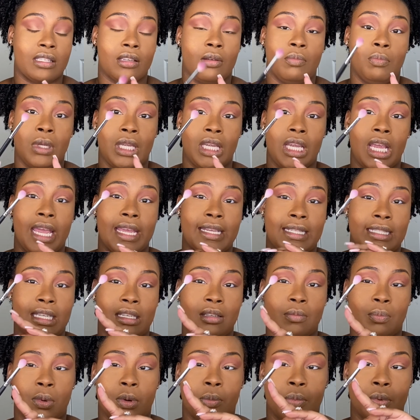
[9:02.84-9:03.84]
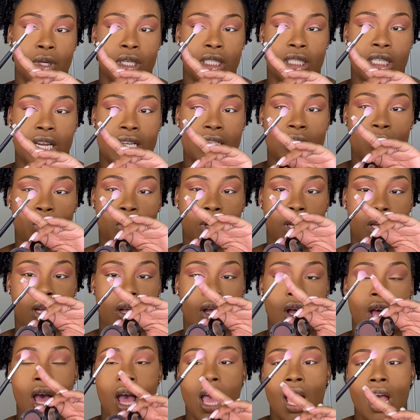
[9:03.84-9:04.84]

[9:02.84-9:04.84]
to be a deeper brush as well.